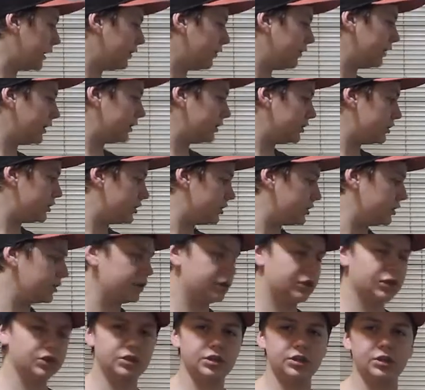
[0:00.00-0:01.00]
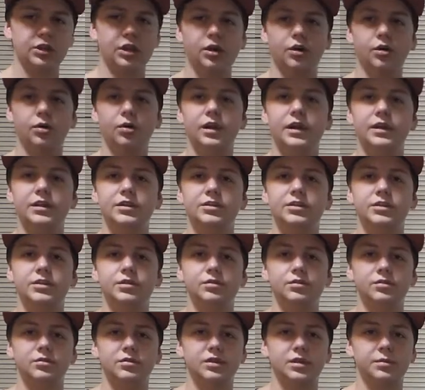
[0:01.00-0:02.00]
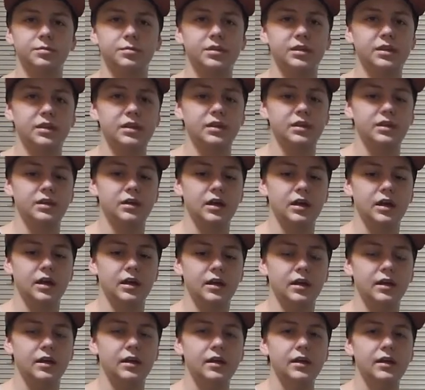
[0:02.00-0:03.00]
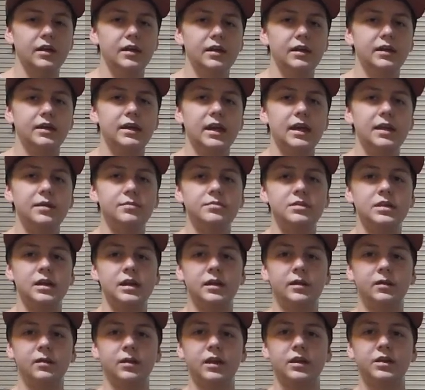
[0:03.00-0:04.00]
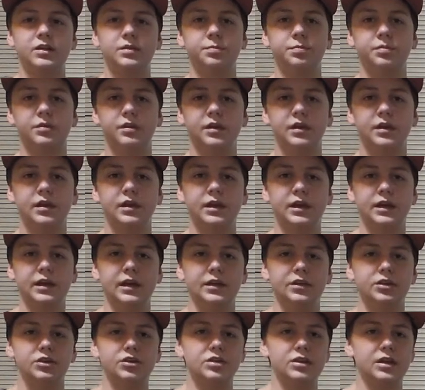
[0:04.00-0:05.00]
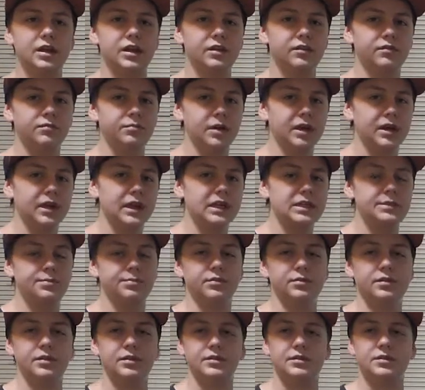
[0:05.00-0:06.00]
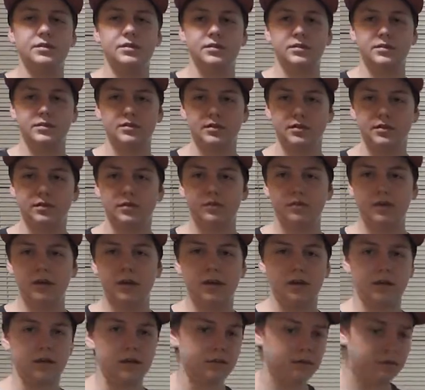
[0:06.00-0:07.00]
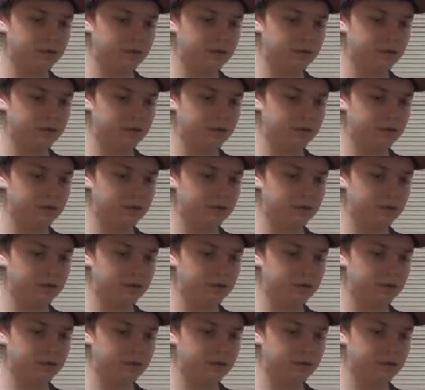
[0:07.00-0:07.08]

now I'm going to just go into some of the games that I like to play and just kind of my experience. So yeah.